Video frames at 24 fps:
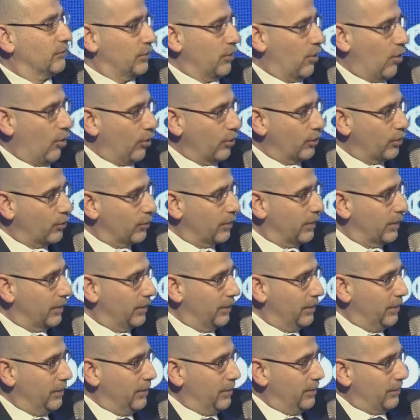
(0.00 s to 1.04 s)
arguing
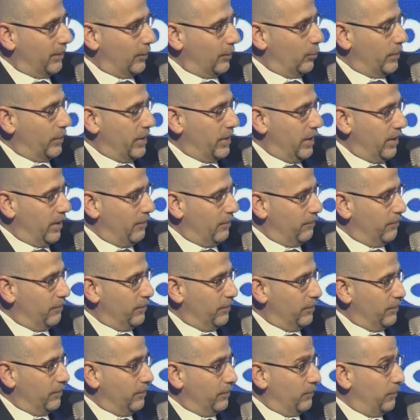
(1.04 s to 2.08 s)
that we have
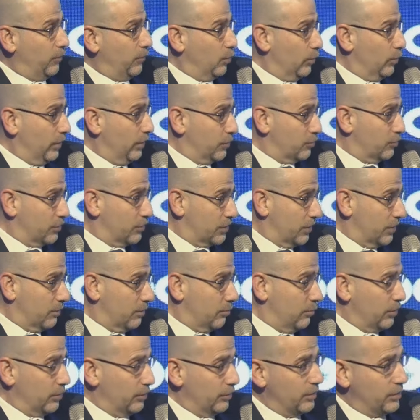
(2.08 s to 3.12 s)
fewer interests in the
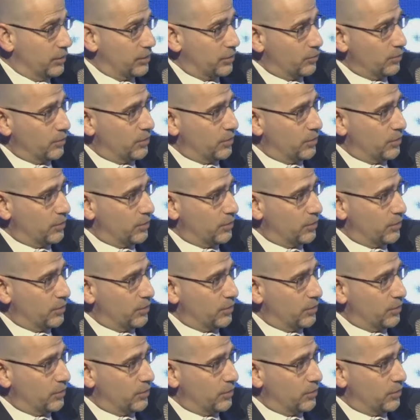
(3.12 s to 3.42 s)
Middle East.